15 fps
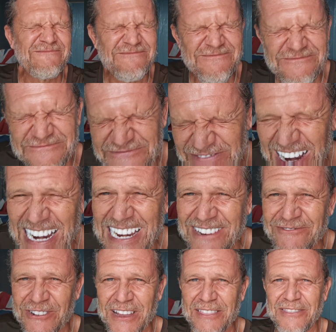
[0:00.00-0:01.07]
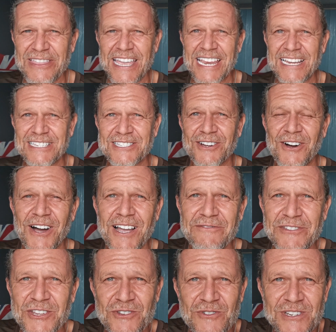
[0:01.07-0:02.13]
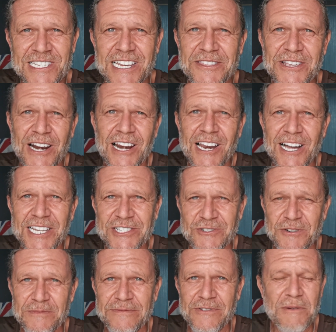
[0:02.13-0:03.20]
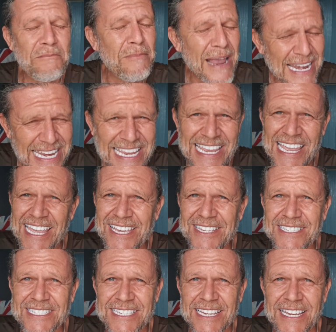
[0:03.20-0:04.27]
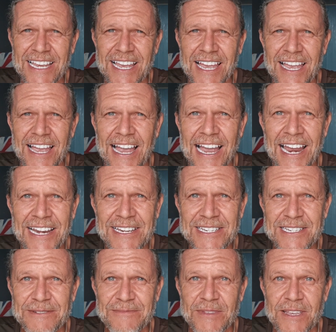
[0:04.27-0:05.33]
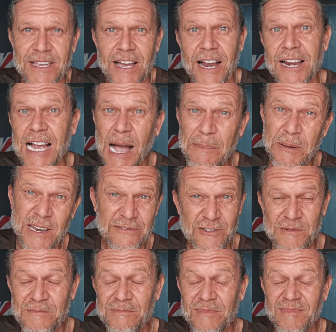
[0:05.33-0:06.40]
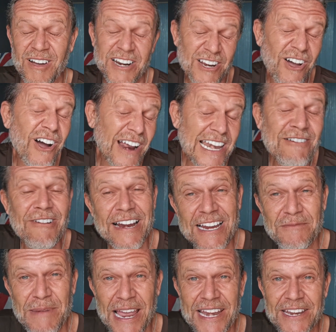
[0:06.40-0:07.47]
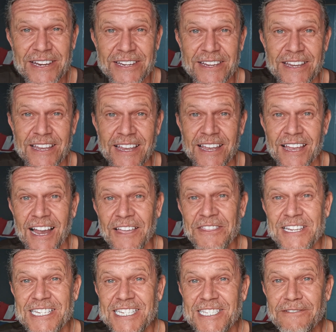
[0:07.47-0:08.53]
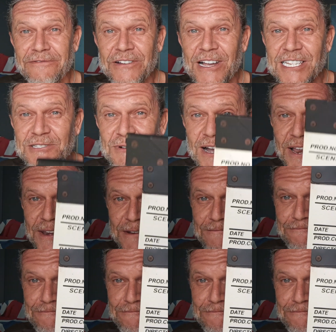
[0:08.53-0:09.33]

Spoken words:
things that I've used in the classroom for many years. And a couple of them I'd highly recommend. And this is the first one.